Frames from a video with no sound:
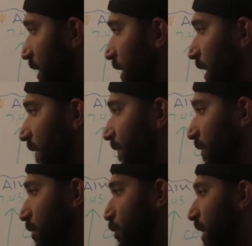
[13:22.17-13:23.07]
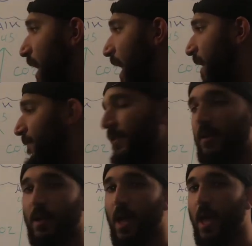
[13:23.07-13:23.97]
if you have
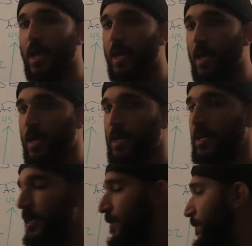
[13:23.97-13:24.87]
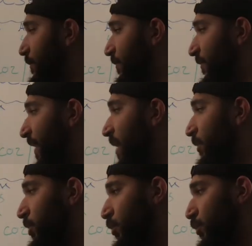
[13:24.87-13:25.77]
a
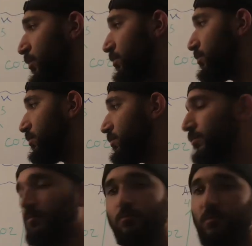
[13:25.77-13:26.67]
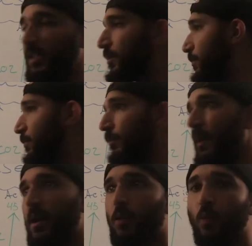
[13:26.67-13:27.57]
value, doesn't
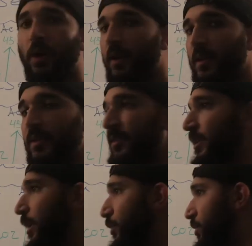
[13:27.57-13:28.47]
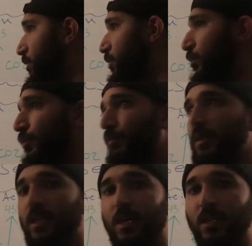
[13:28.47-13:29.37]
matter what it is, CO2,
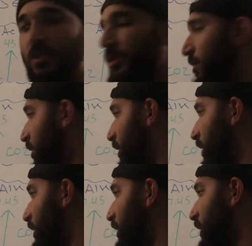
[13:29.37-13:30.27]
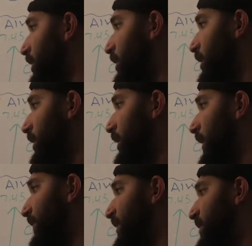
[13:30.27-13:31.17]
pH, if
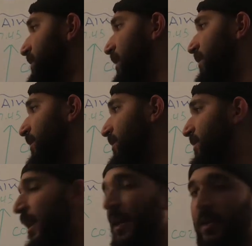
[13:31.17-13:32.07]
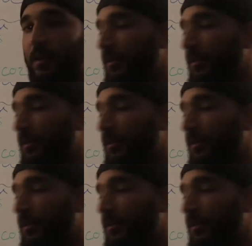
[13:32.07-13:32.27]
it is on this side,